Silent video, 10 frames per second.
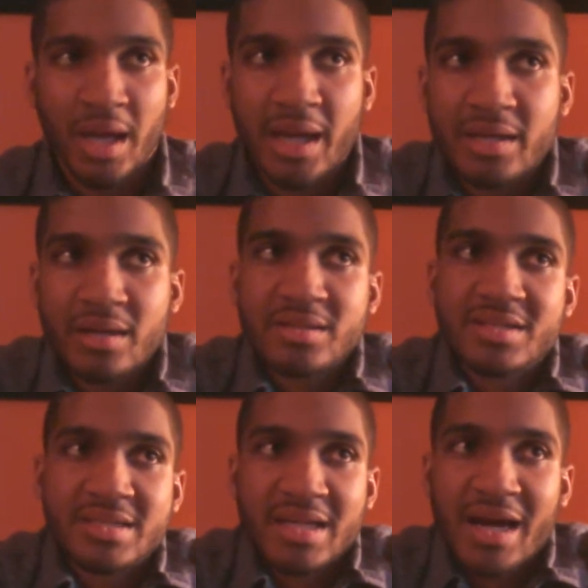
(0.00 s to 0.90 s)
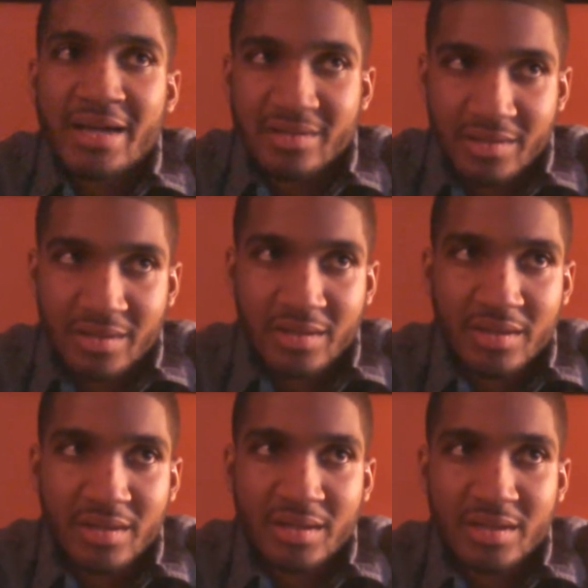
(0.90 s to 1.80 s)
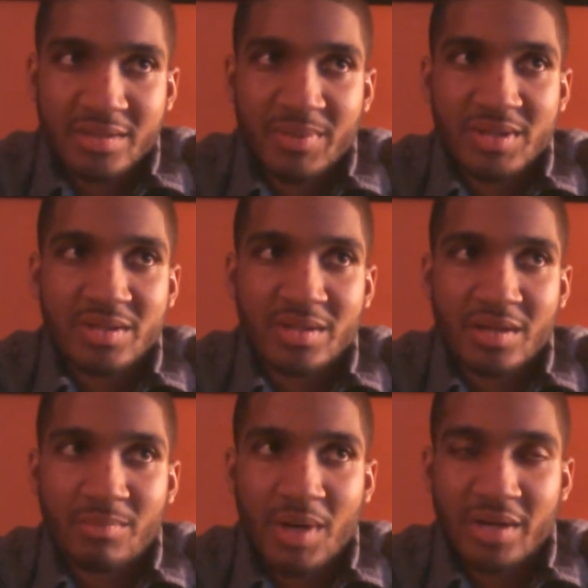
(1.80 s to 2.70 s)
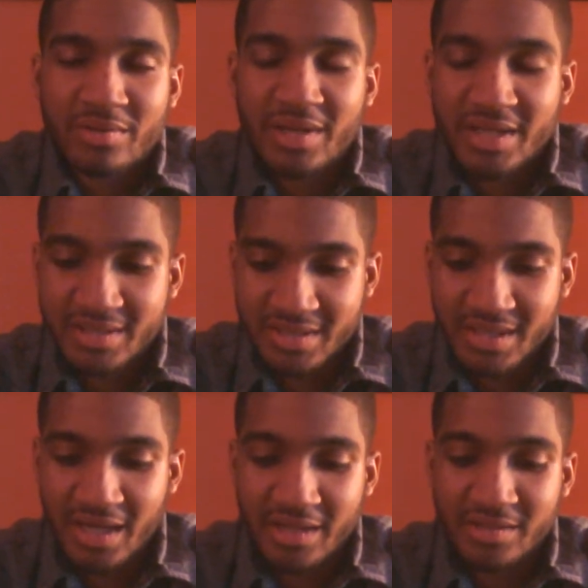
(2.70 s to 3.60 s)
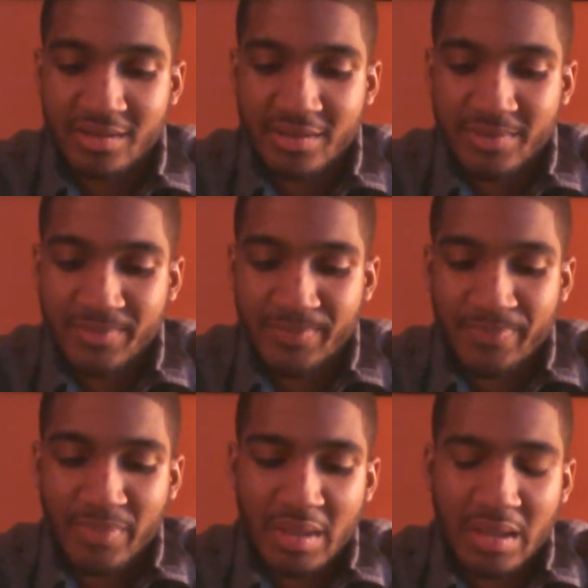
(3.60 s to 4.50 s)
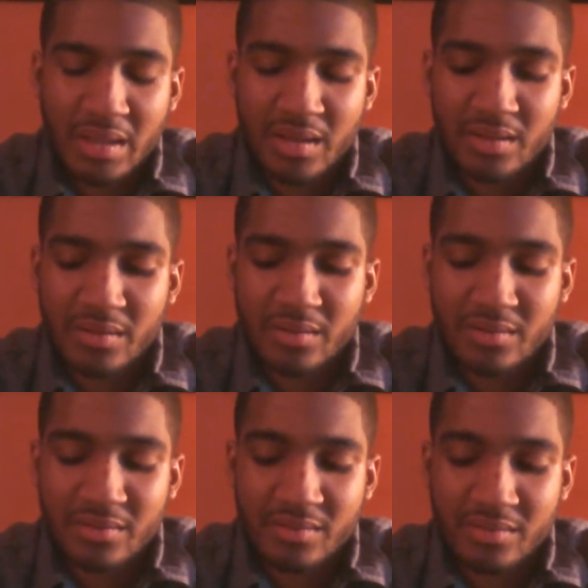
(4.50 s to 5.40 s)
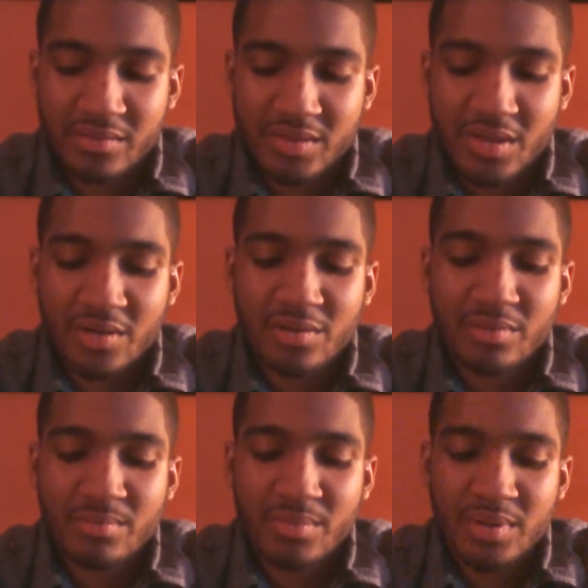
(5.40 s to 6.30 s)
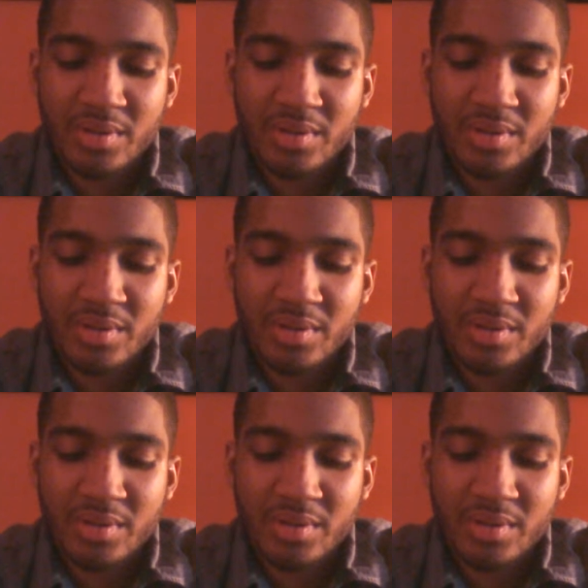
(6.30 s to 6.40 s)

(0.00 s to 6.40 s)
In our society, especially in our modern day society, the term